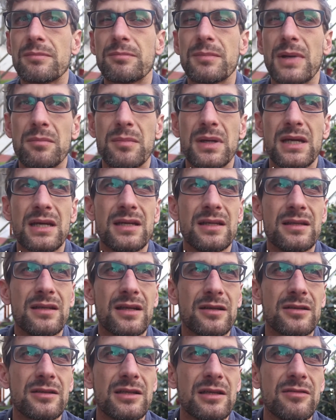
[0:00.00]
my main
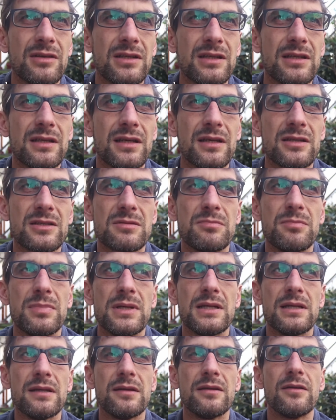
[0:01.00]
activity has
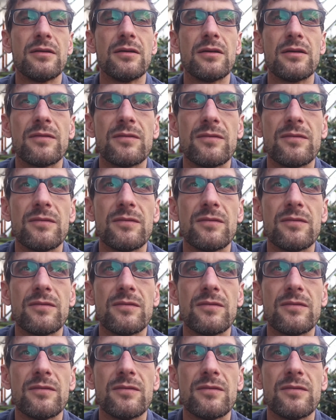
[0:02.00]
been